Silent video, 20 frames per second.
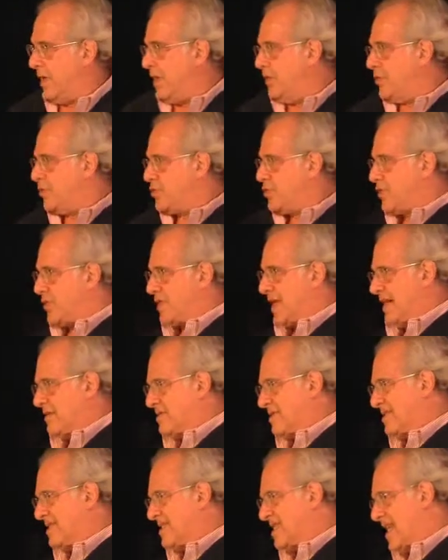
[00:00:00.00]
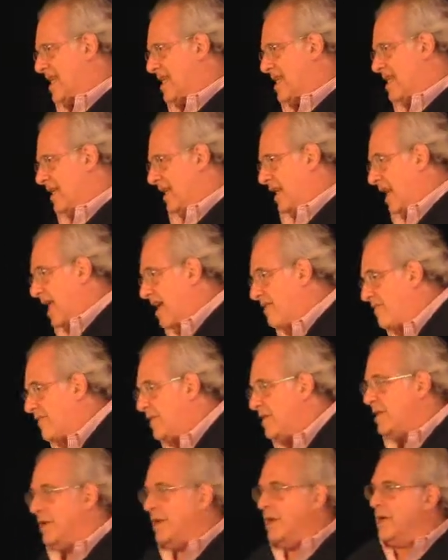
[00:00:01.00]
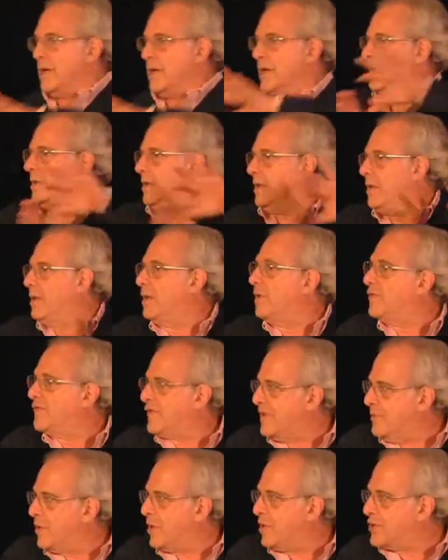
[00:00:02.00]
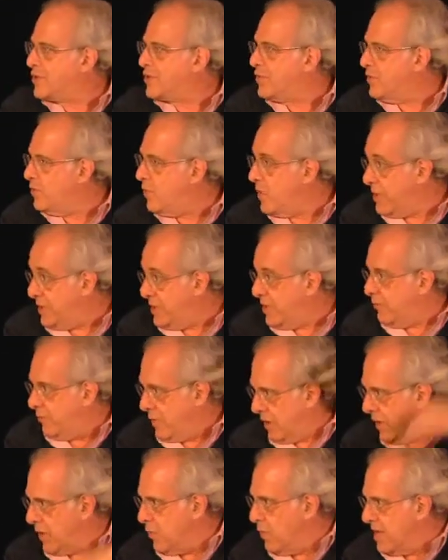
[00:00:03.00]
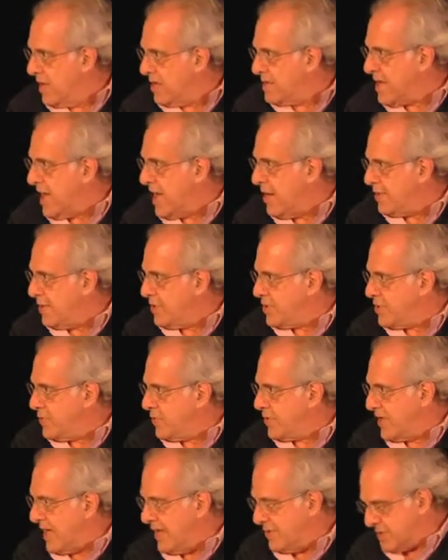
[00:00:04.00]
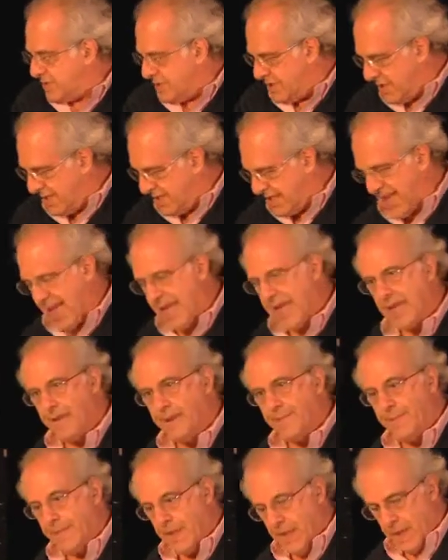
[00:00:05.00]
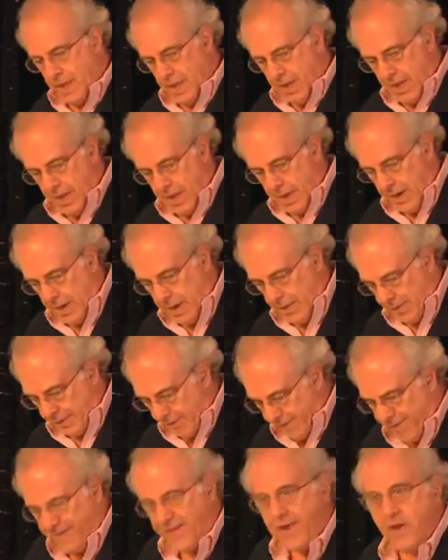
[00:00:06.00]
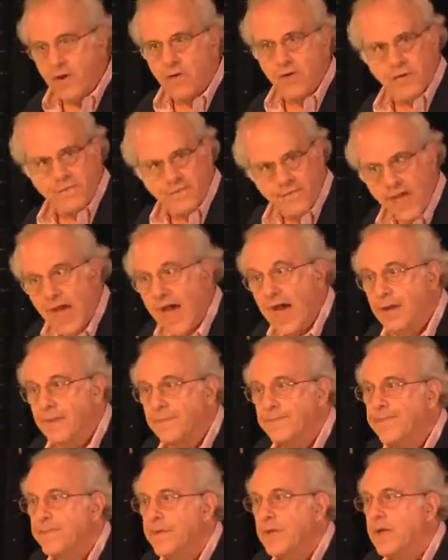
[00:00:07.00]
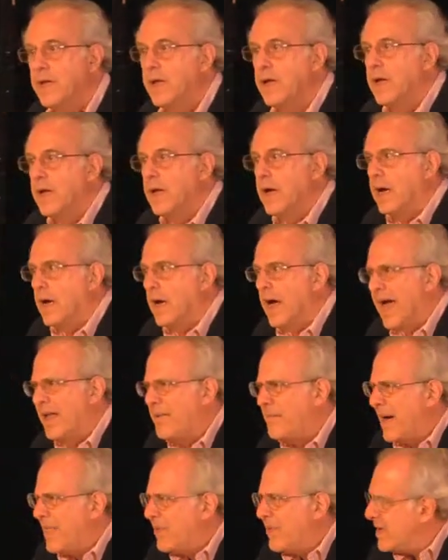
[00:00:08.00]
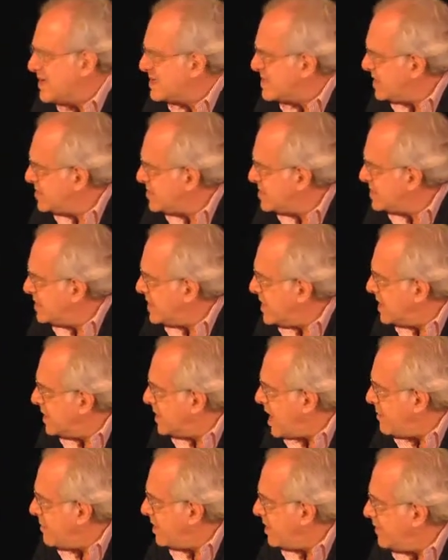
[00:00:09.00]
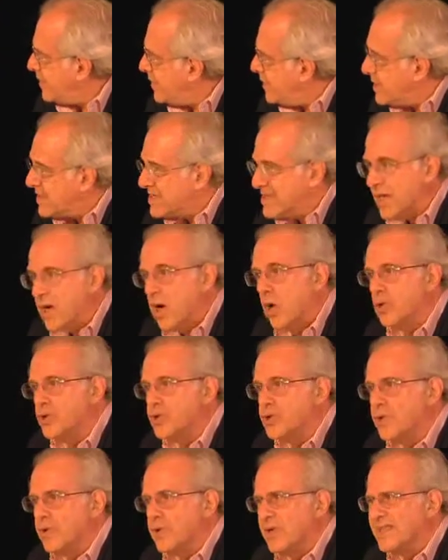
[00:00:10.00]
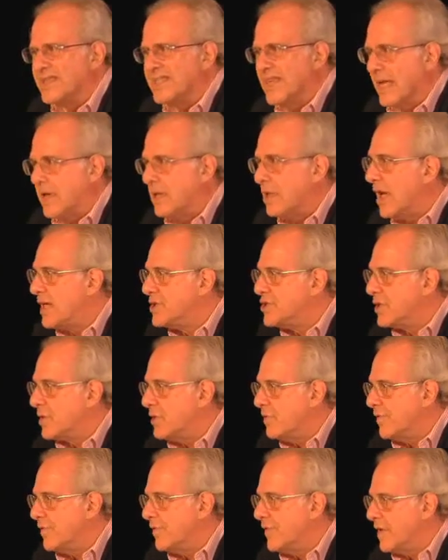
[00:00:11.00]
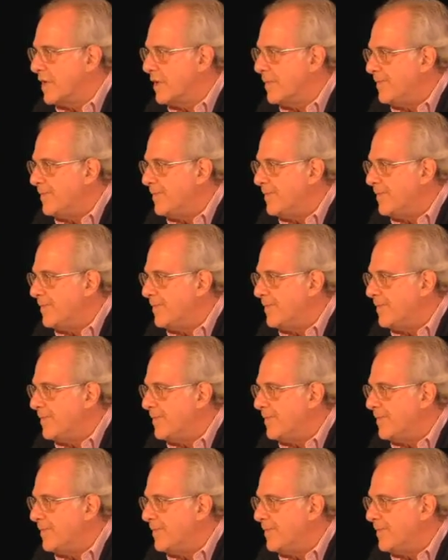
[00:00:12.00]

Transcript: in 2010-11, similar to the one that really went down in 2008. The fear of that, and by the way, it's not just an economic fear, it's a cultural and psychological fear.